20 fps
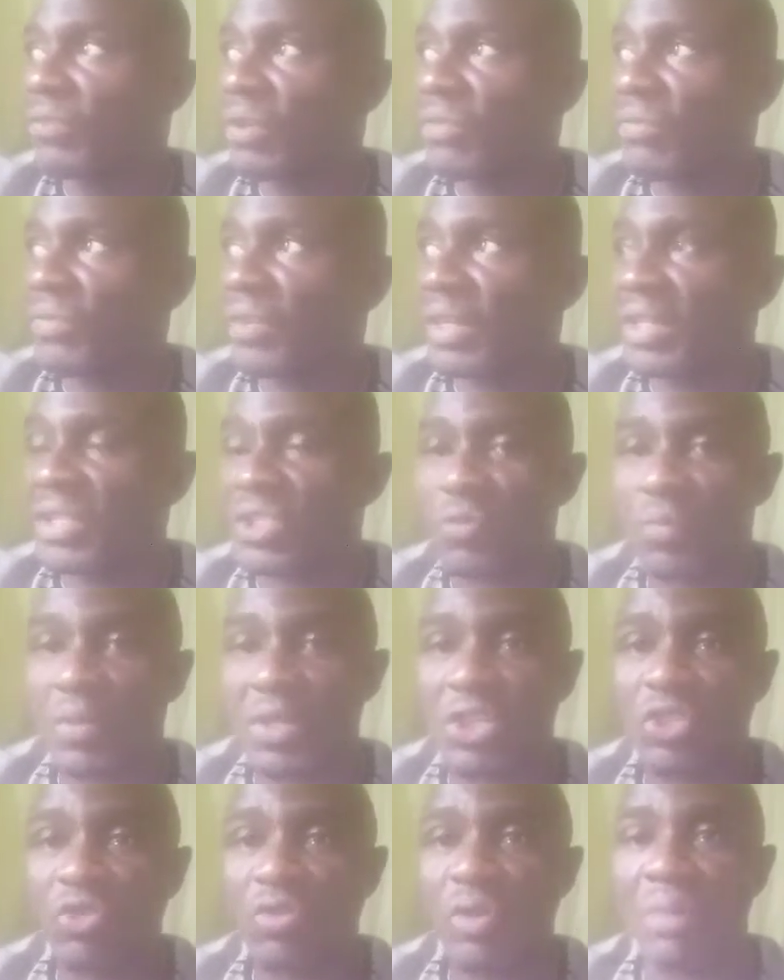of
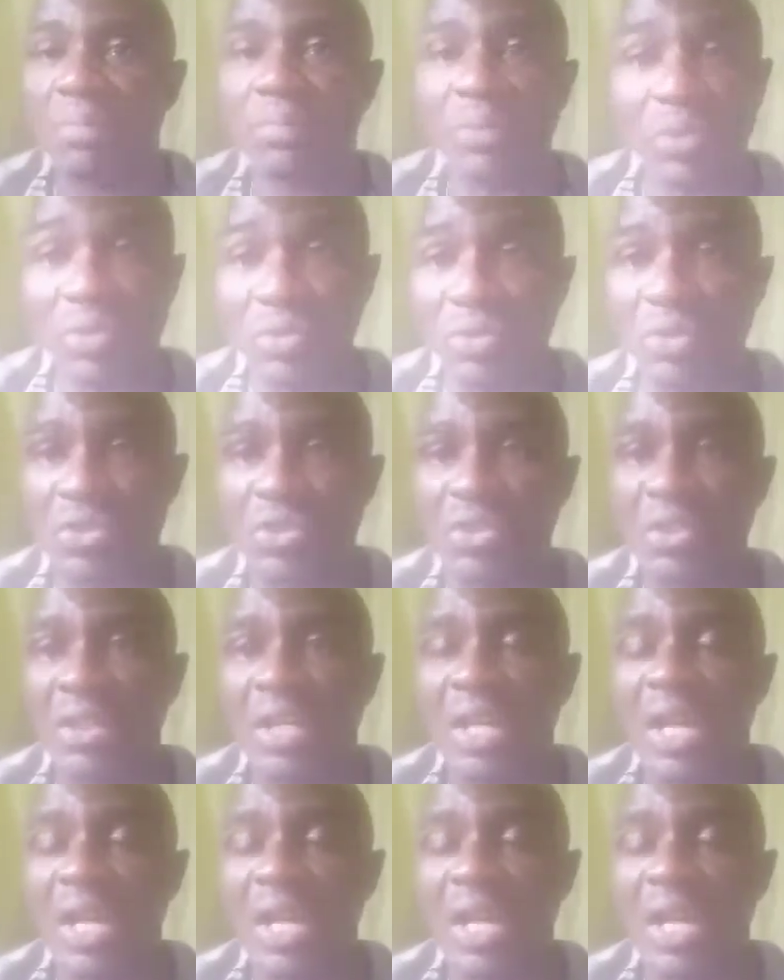spiritual products.